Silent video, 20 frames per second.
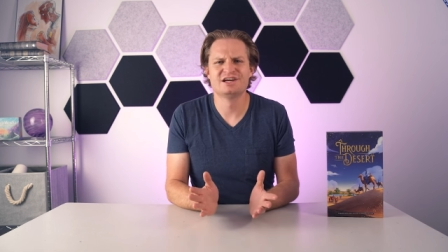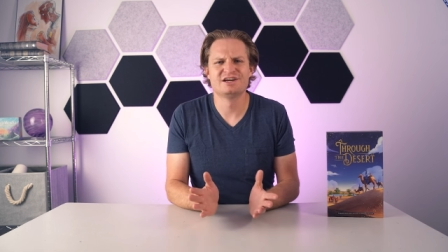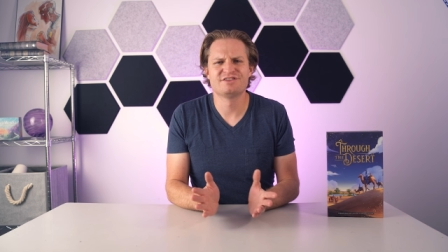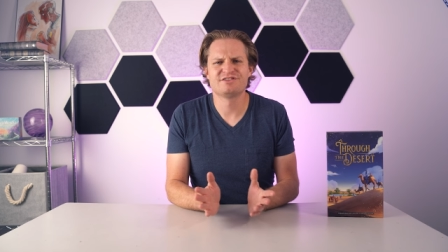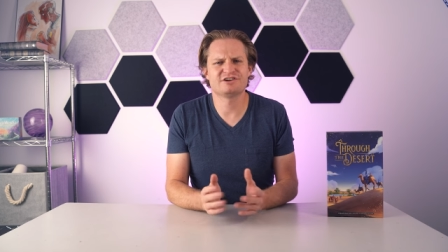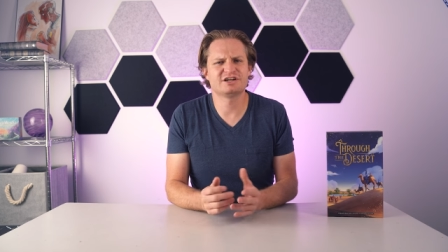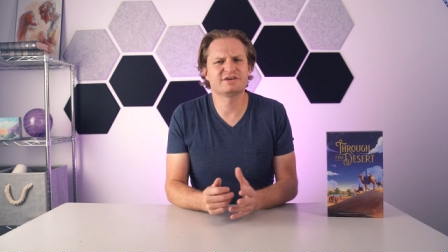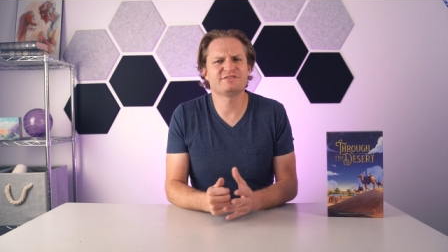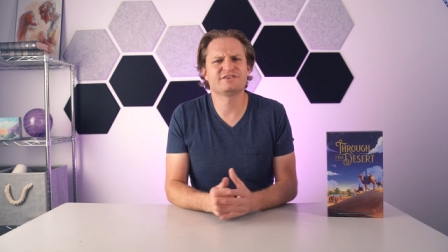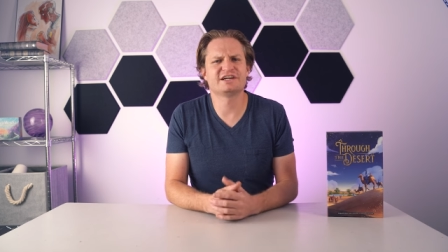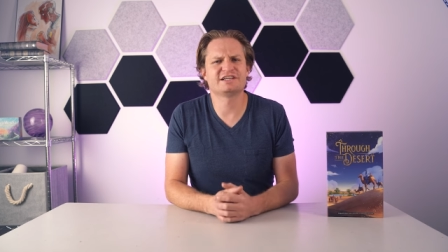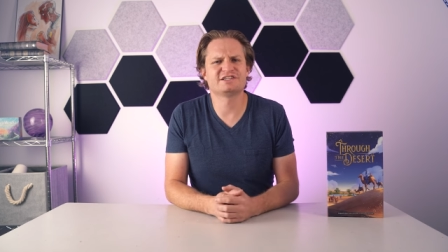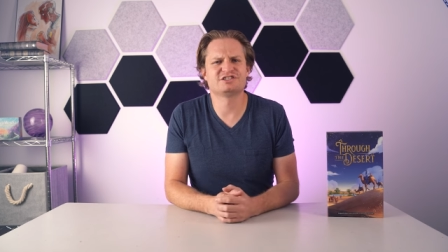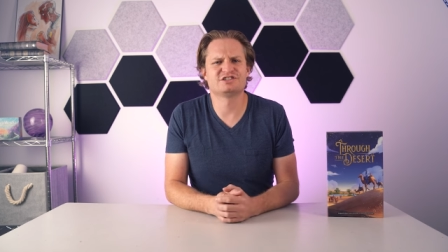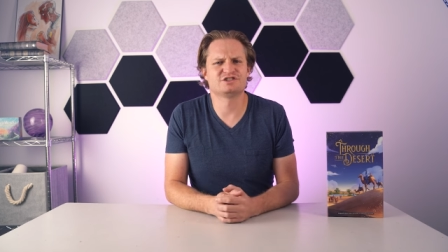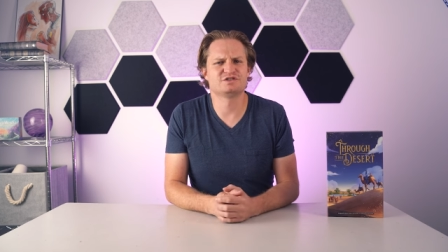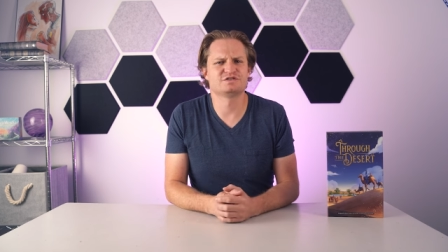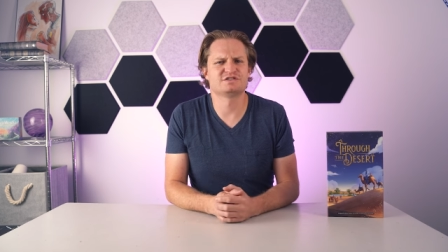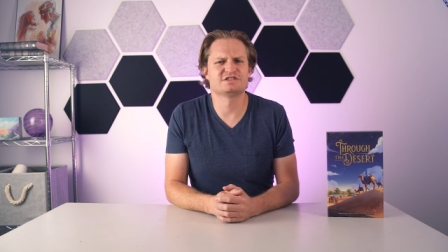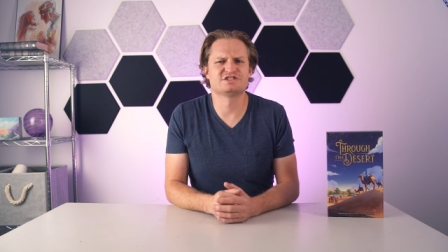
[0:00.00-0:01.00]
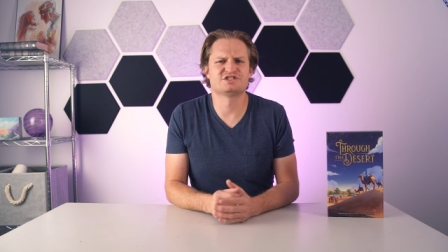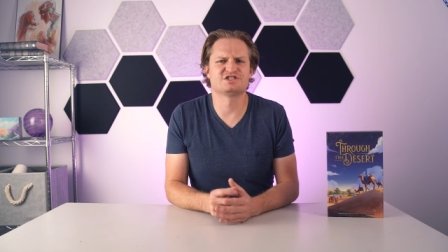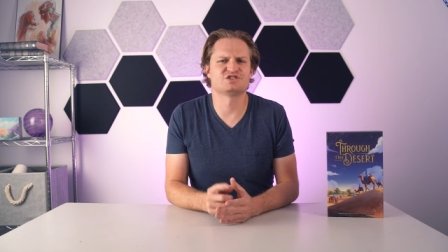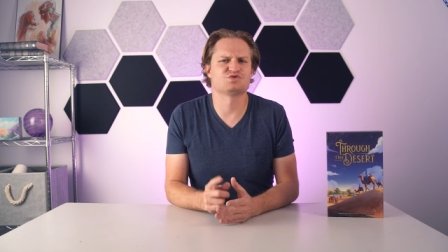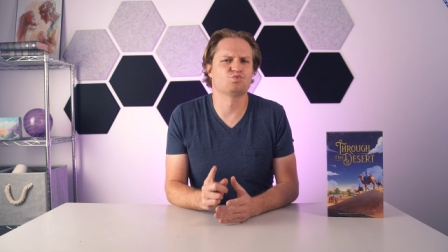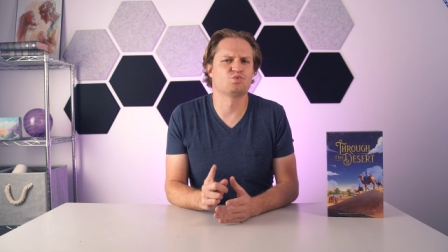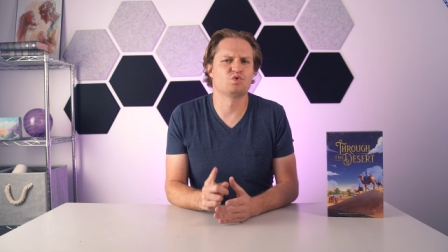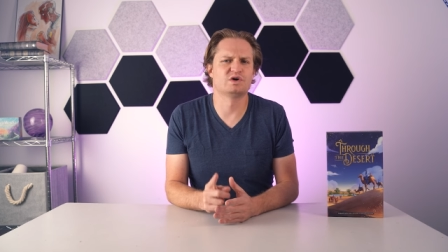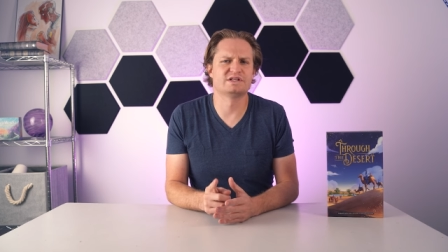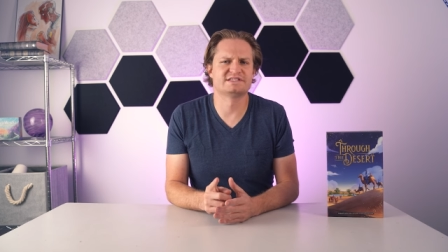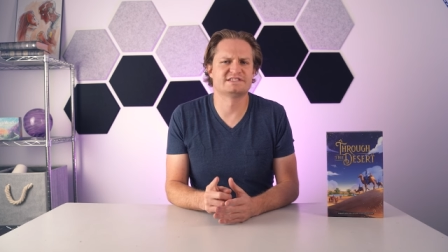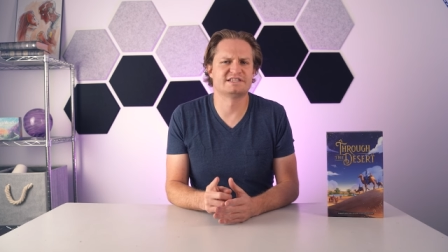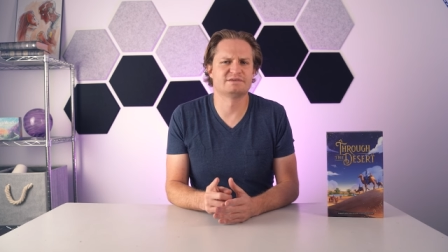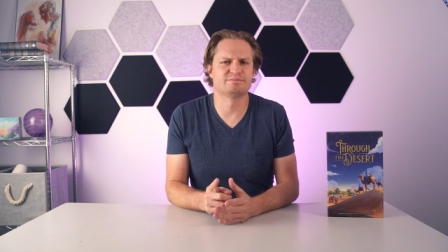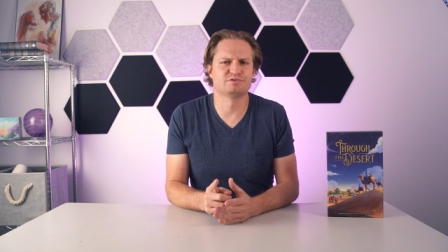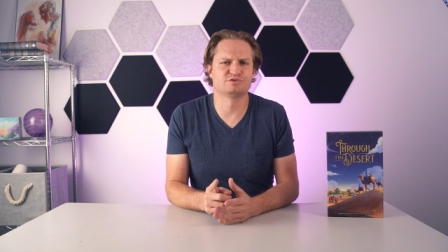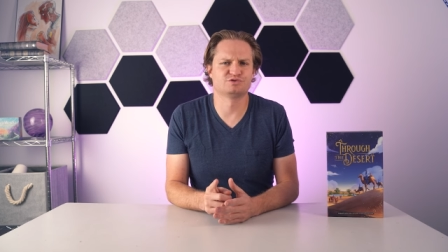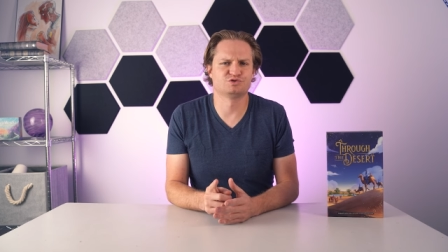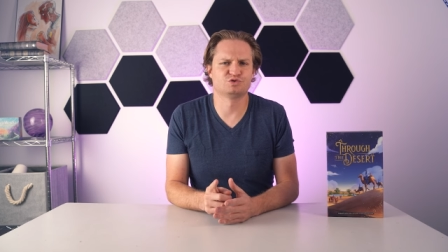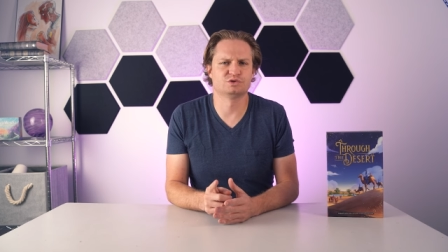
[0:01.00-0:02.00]
The river introduces just one
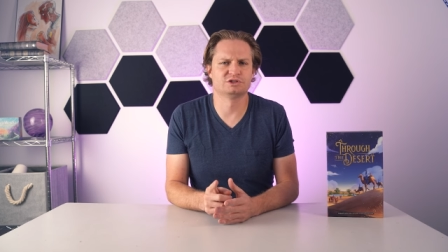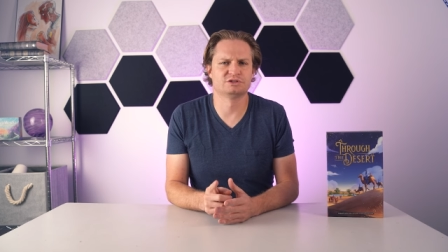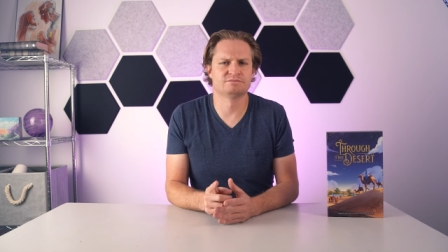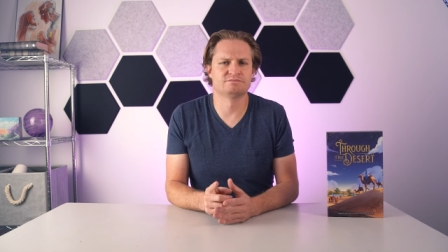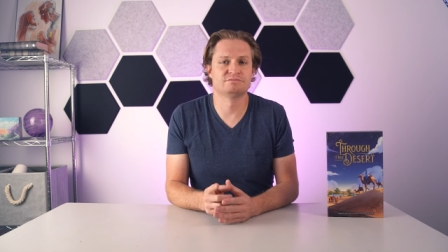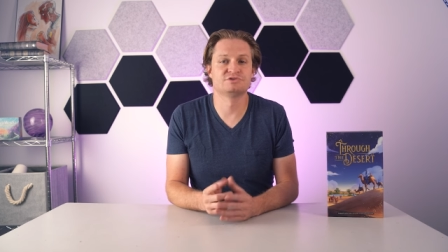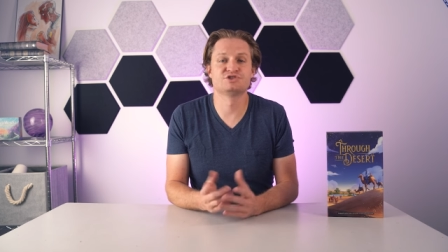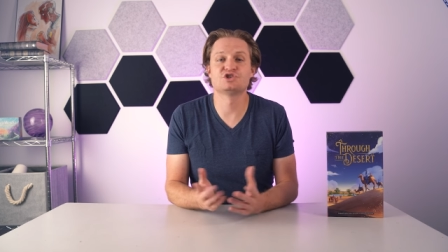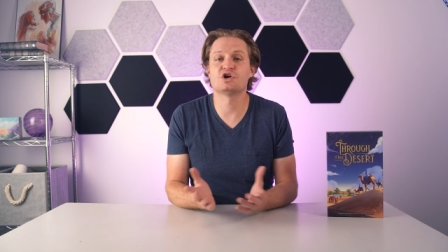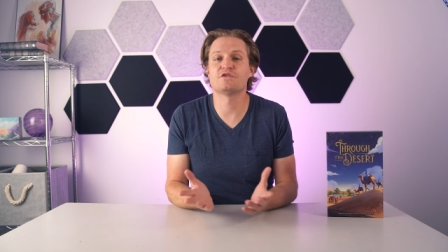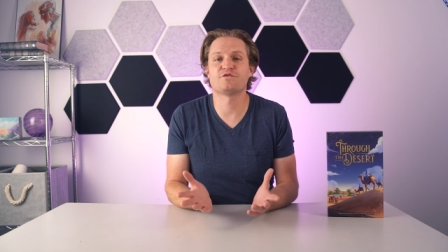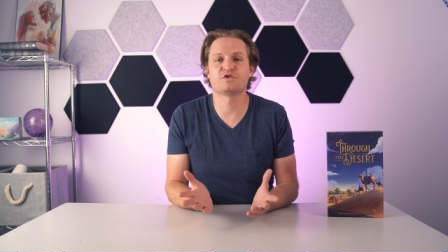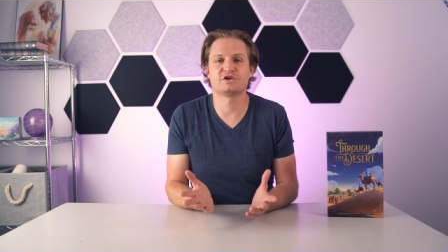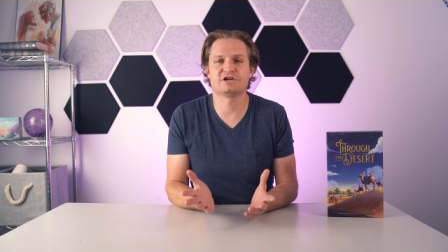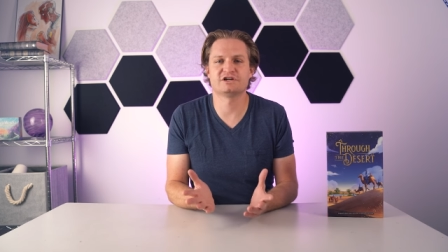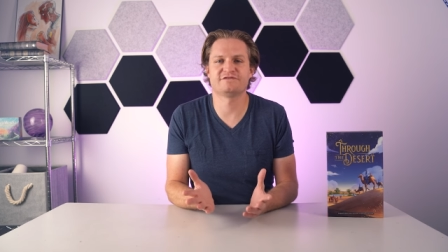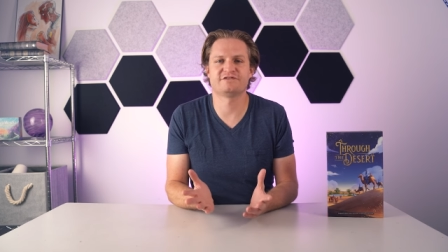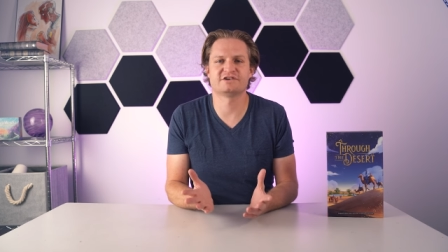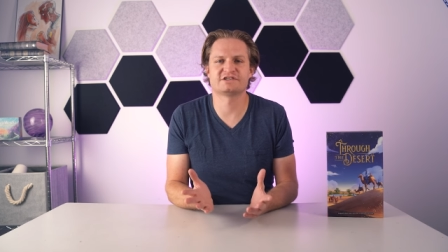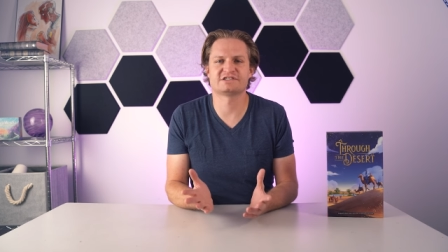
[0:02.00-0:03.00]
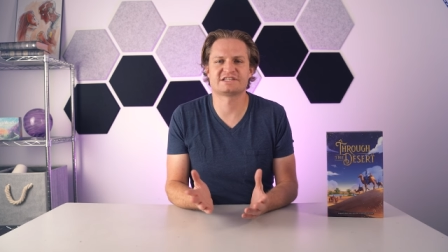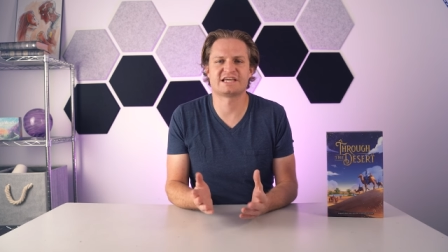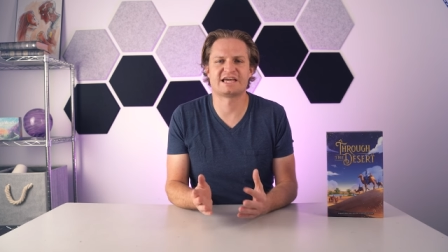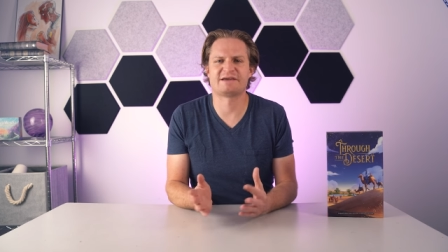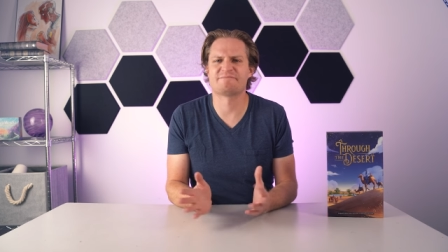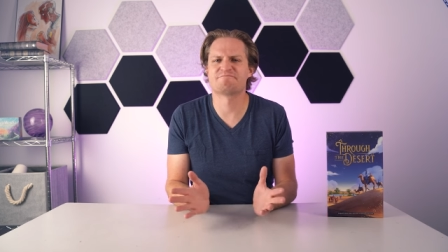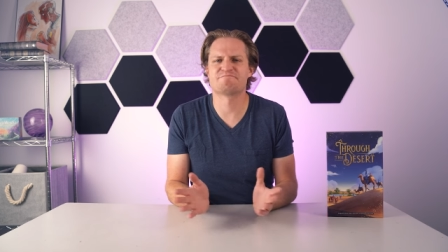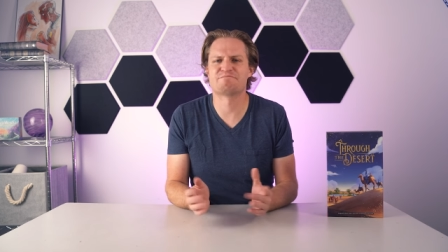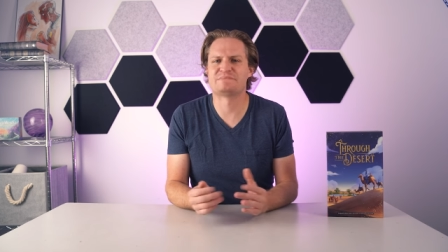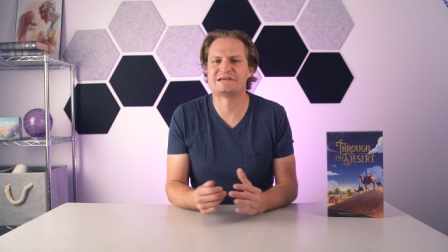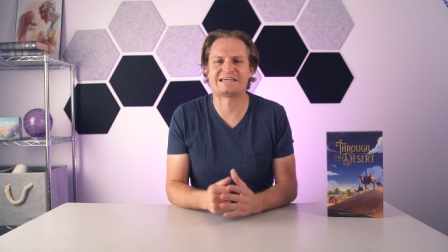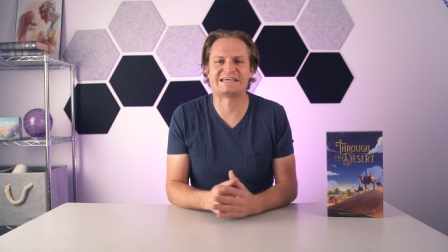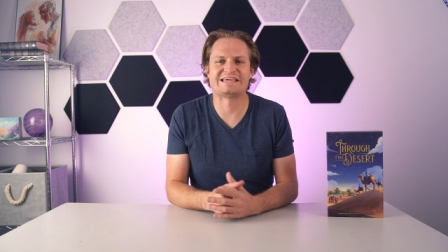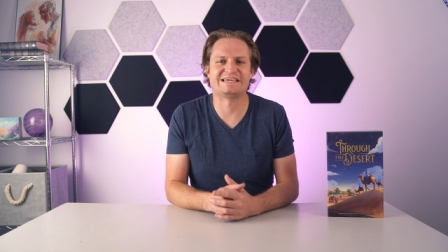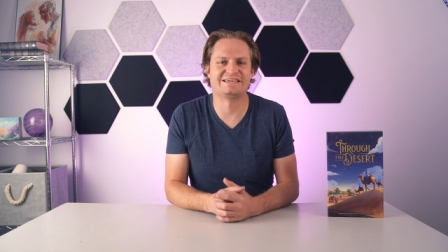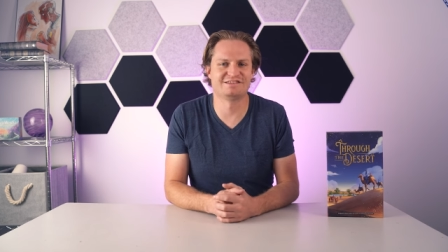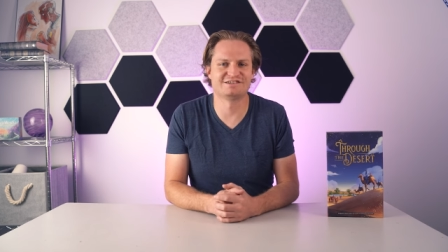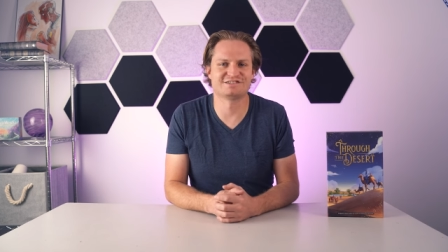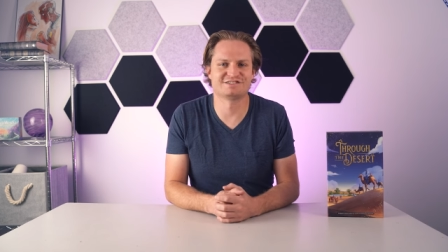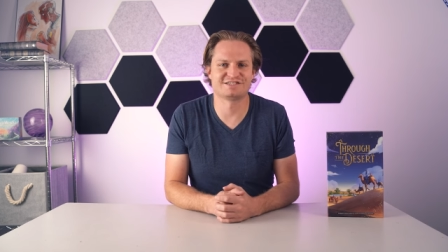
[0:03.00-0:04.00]
simple rule, so for your first game, pick
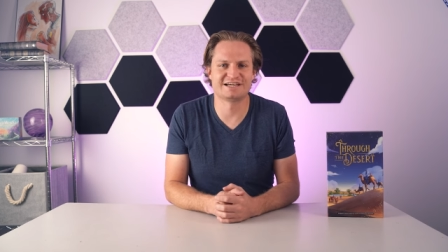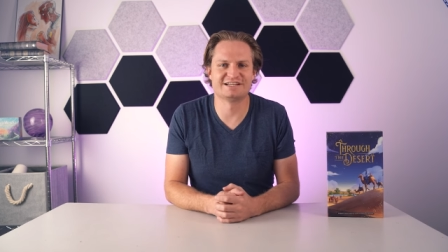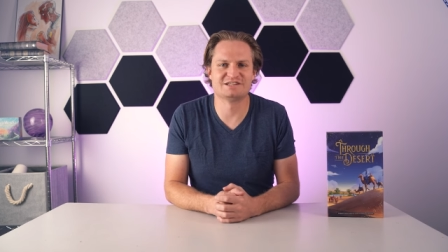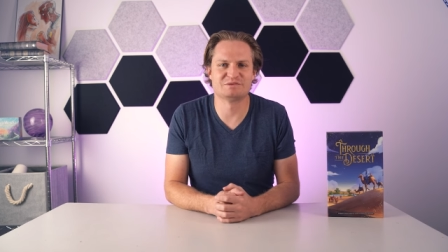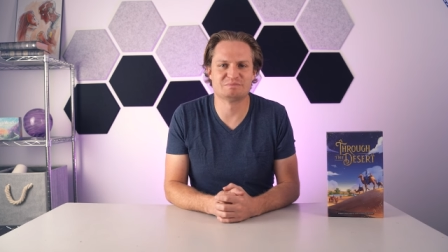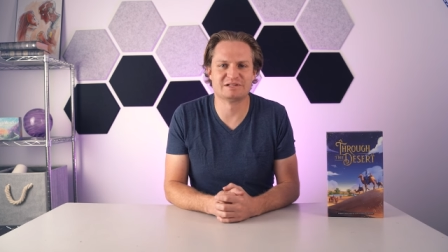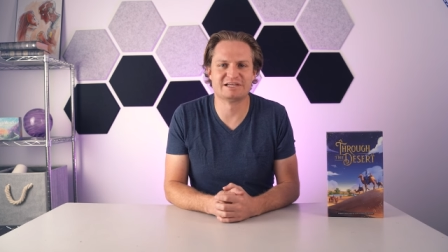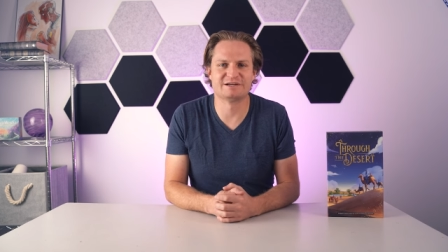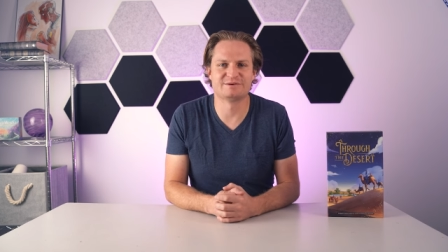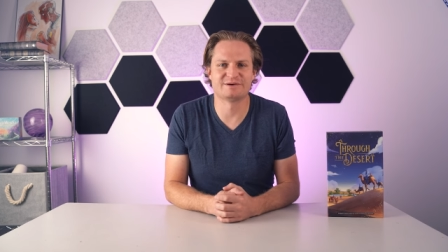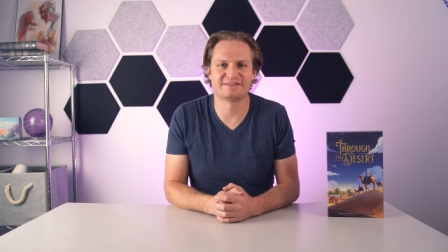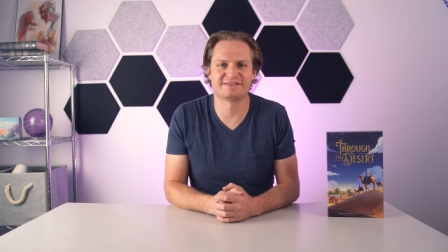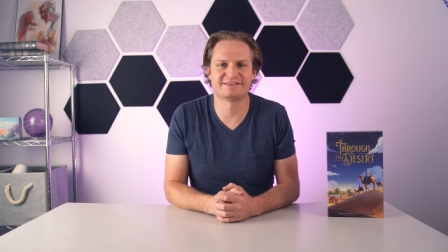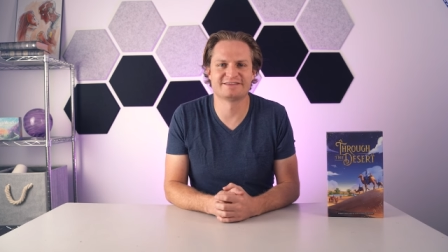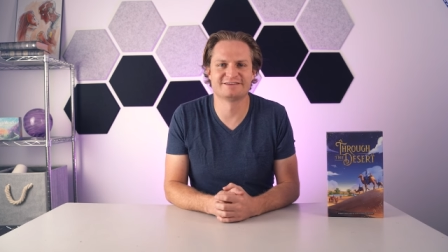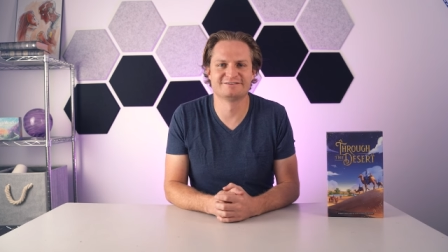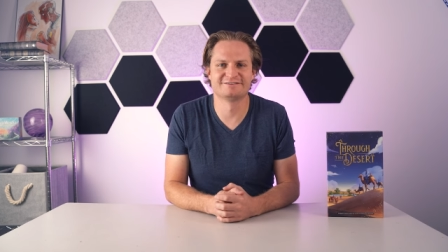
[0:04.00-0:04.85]
either side to play with.